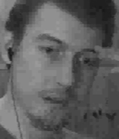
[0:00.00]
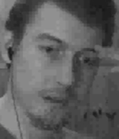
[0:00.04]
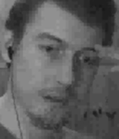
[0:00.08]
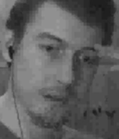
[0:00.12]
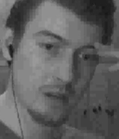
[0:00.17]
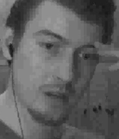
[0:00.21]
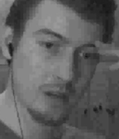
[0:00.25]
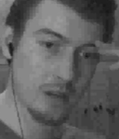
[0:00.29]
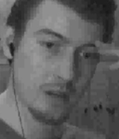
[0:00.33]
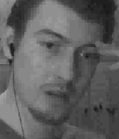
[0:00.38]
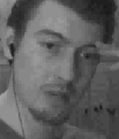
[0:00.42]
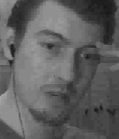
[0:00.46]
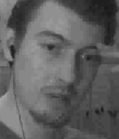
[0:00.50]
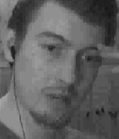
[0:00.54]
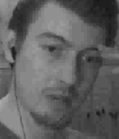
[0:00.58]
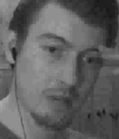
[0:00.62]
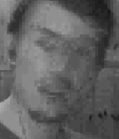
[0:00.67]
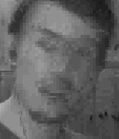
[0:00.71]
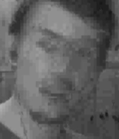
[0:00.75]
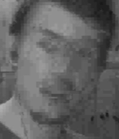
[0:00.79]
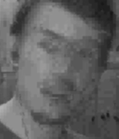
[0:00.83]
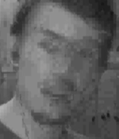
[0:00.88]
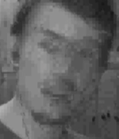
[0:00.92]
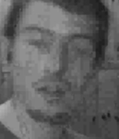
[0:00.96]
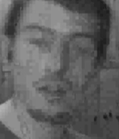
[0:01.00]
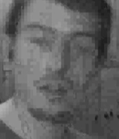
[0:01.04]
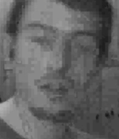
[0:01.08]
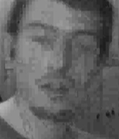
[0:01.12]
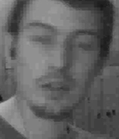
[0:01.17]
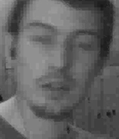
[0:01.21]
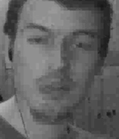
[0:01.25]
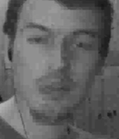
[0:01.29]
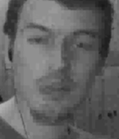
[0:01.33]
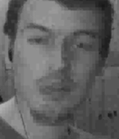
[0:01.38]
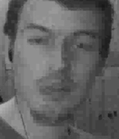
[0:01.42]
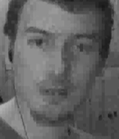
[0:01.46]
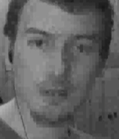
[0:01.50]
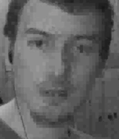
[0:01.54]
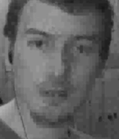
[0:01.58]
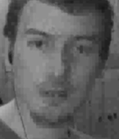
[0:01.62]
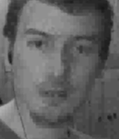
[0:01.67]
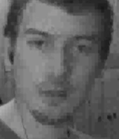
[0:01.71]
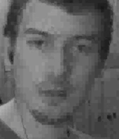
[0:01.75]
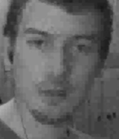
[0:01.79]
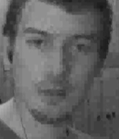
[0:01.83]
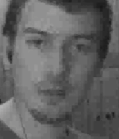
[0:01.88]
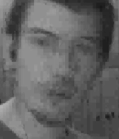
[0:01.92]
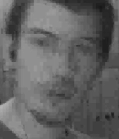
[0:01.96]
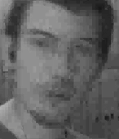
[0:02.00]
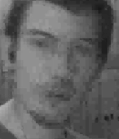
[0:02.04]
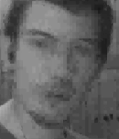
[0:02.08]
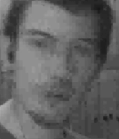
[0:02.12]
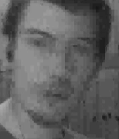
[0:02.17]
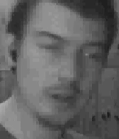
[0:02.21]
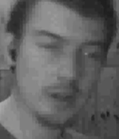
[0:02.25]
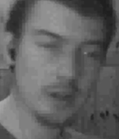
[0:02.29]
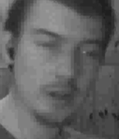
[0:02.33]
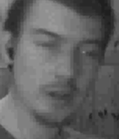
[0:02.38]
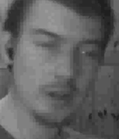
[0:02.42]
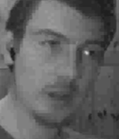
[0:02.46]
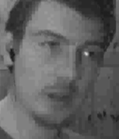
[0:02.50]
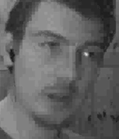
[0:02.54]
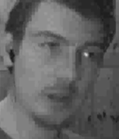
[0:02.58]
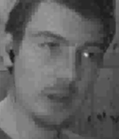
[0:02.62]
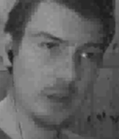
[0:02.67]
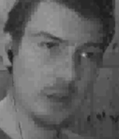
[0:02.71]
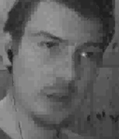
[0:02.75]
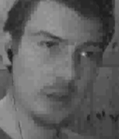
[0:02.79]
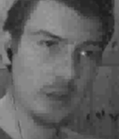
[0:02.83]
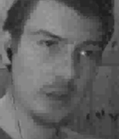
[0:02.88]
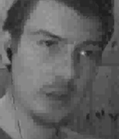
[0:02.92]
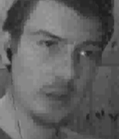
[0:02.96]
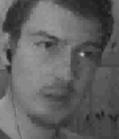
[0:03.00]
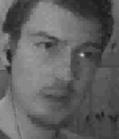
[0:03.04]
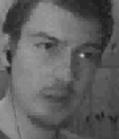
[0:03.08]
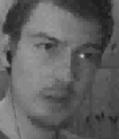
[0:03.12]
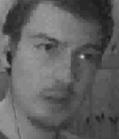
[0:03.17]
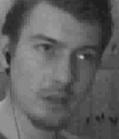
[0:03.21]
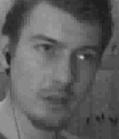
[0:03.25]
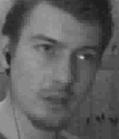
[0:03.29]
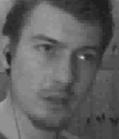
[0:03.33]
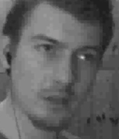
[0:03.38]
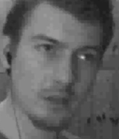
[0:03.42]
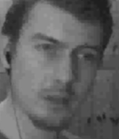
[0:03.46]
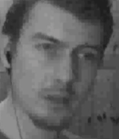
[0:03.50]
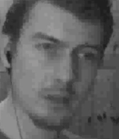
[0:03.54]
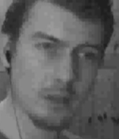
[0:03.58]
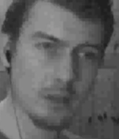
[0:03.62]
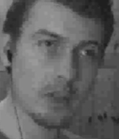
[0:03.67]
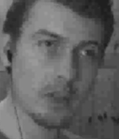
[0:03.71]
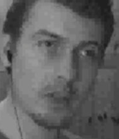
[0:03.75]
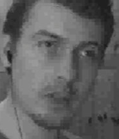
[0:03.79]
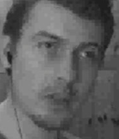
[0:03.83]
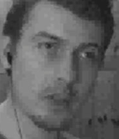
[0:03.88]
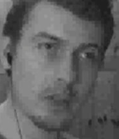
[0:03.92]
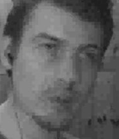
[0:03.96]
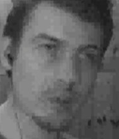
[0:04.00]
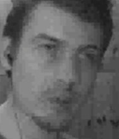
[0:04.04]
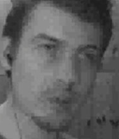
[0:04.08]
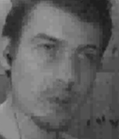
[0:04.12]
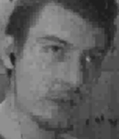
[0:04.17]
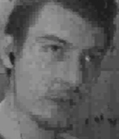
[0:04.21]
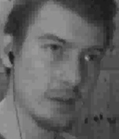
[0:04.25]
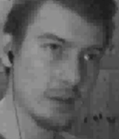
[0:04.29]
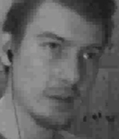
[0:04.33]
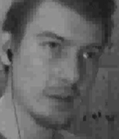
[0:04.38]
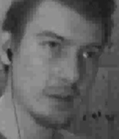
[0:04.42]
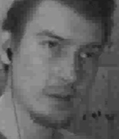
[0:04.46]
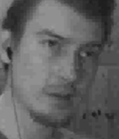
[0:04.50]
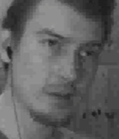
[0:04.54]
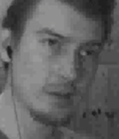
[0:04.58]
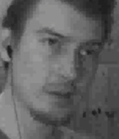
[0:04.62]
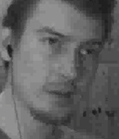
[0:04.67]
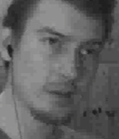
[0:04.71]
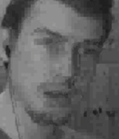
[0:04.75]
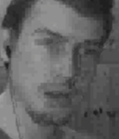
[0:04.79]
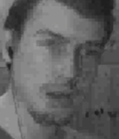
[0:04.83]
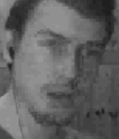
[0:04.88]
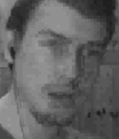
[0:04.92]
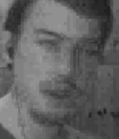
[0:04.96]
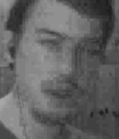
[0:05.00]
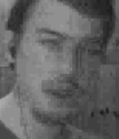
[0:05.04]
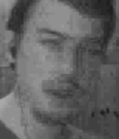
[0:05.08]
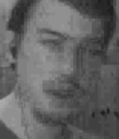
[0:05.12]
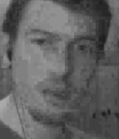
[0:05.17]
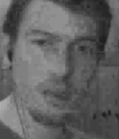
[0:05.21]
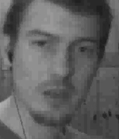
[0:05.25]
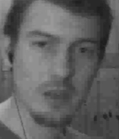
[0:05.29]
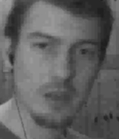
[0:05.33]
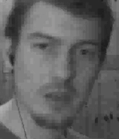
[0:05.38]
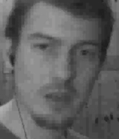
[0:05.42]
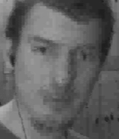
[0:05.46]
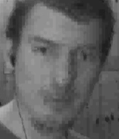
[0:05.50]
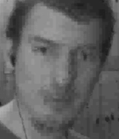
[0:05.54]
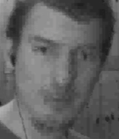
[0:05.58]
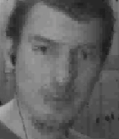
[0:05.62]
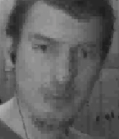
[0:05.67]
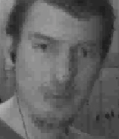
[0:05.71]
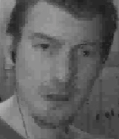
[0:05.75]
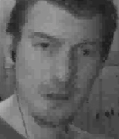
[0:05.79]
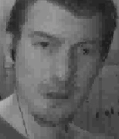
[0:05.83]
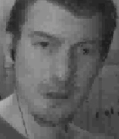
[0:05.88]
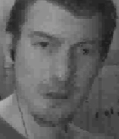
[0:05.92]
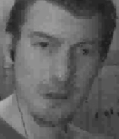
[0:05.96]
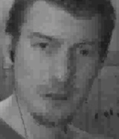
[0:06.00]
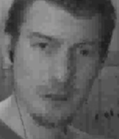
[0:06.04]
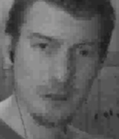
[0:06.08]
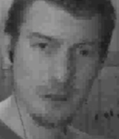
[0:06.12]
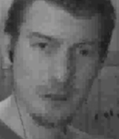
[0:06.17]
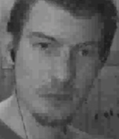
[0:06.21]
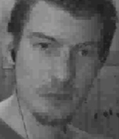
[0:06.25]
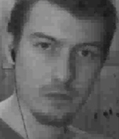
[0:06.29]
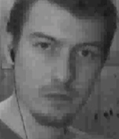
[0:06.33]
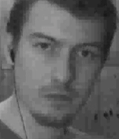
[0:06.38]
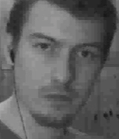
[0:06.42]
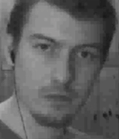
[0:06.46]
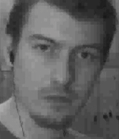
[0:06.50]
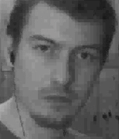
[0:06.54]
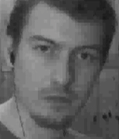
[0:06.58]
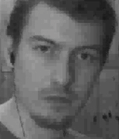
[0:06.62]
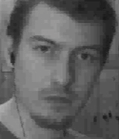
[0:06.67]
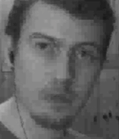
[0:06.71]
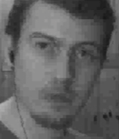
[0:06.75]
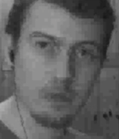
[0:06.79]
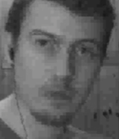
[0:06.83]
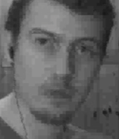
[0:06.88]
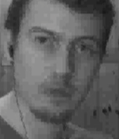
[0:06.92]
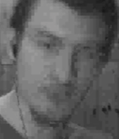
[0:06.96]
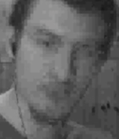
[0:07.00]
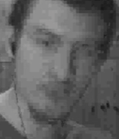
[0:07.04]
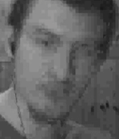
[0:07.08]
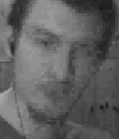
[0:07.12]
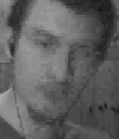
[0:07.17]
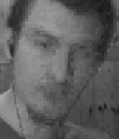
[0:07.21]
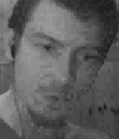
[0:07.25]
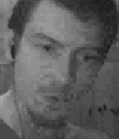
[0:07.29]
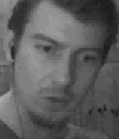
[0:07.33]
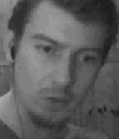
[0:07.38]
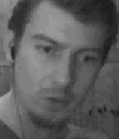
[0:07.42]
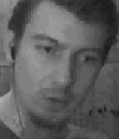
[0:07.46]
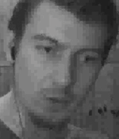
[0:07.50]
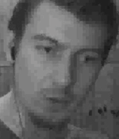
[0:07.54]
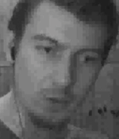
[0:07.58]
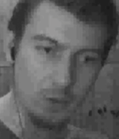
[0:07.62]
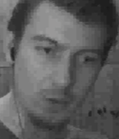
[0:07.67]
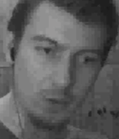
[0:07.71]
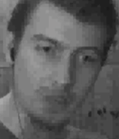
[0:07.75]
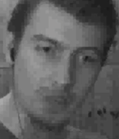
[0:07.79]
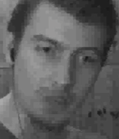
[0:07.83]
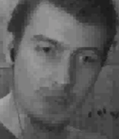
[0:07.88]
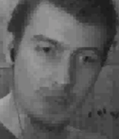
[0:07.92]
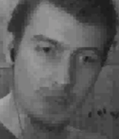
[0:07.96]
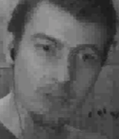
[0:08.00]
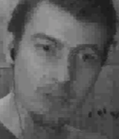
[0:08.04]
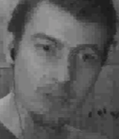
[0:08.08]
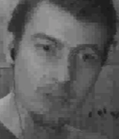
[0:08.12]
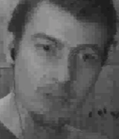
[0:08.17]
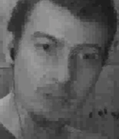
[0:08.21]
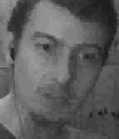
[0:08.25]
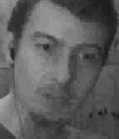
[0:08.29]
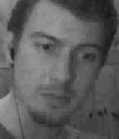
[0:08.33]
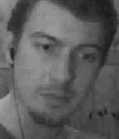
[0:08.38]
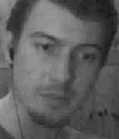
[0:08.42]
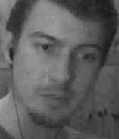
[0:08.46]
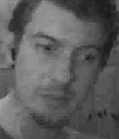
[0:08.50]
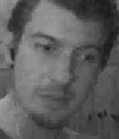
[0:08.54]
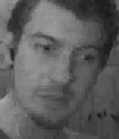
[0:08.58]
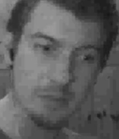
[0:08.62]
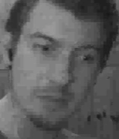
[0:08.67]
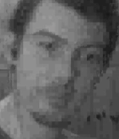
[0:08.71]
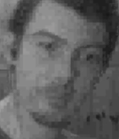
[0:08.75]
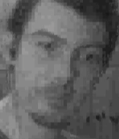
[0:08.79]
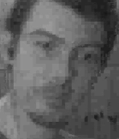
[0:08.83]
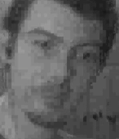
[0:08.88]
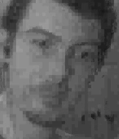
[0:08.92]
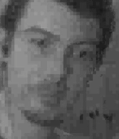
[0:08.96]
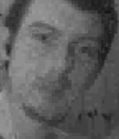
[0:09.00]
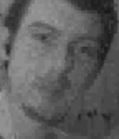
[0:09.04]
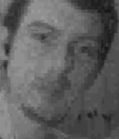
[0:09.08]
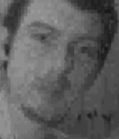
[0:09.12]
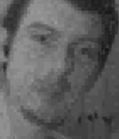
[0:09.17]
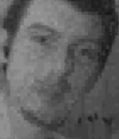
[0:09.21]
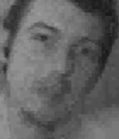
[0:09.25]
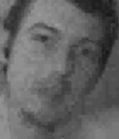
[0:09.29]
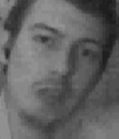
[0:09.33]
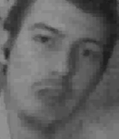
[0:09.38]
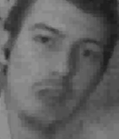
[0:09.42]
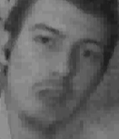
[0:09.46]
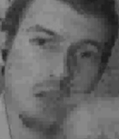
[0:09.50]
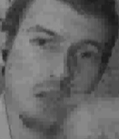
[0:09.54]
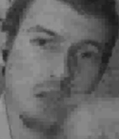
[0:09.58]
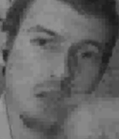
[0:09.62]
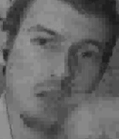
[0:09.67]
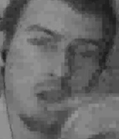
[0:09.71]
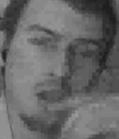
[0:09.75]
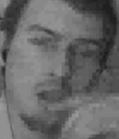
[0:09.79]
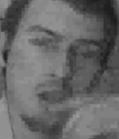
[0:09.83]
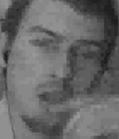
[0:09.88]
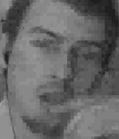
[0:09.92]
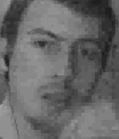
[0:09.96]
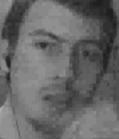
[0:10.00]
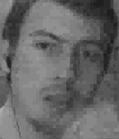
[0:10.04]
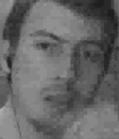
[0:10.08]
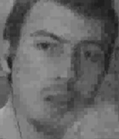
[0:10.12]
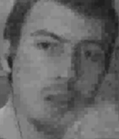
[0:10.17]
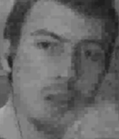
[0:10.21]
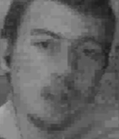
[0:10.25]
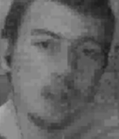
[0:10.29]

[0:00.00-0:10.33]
reproductive advantage or no indirect reproductive advantage or at least some kind of somatic for, for, for your life some some some advantage then